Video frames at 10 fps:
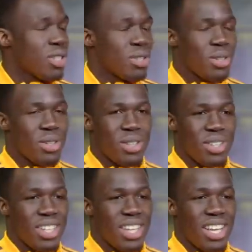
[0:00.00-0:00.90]
So,
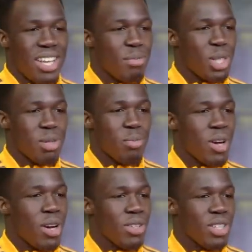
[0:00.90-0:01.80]
yeah, I'm just proud.